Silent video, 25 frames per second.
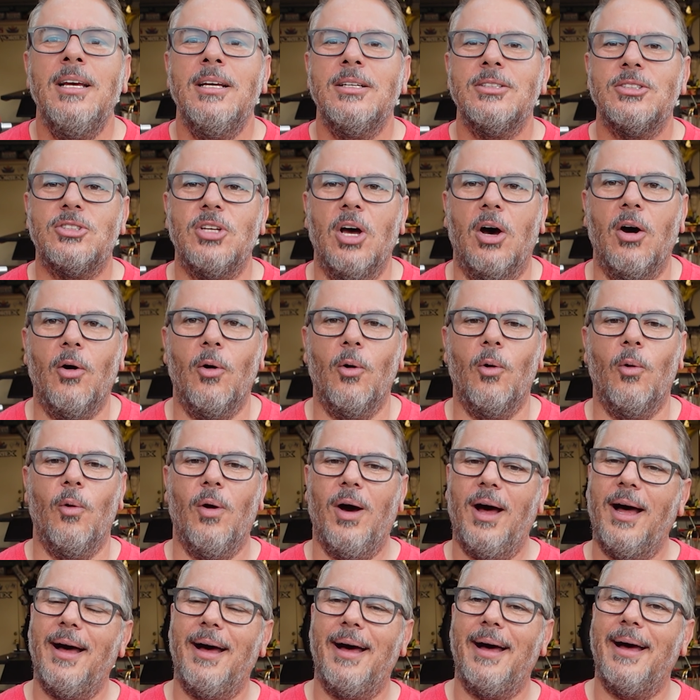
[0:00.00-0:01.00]
So
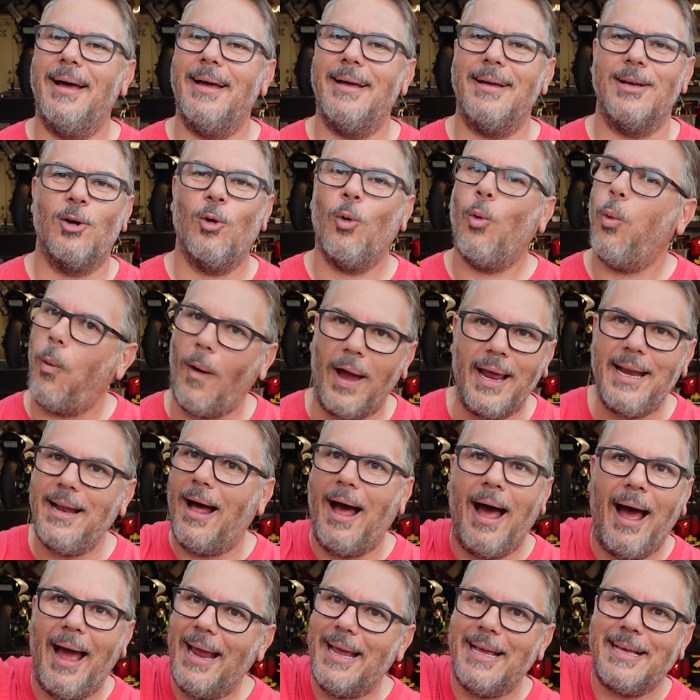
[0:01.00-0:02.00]
quite
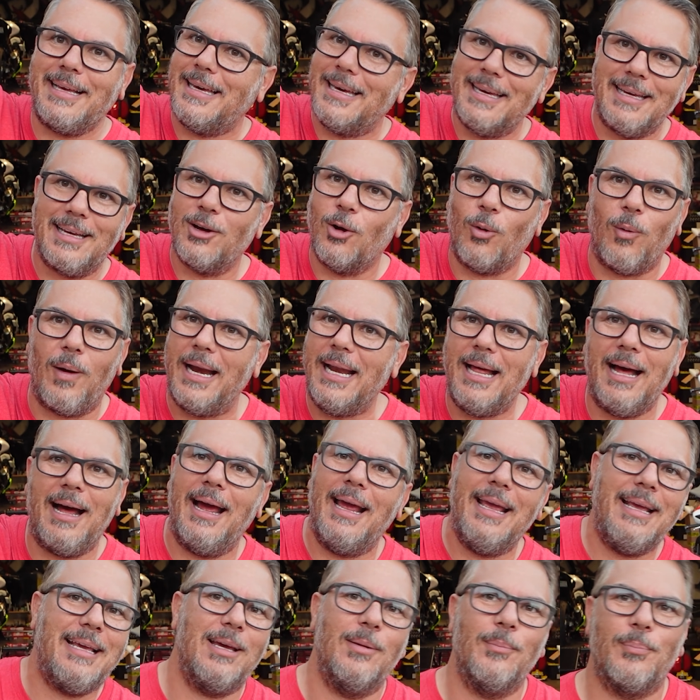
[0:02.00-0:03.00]
a
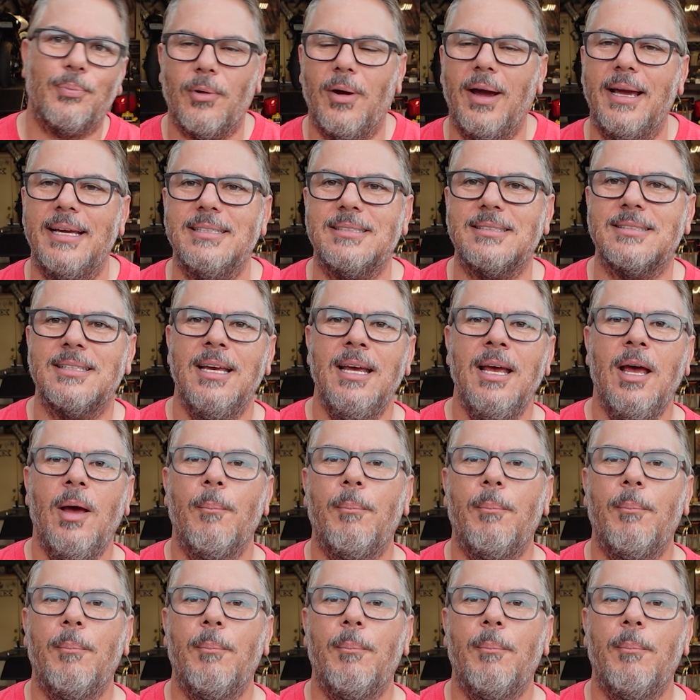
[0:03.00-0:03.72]
hike in price.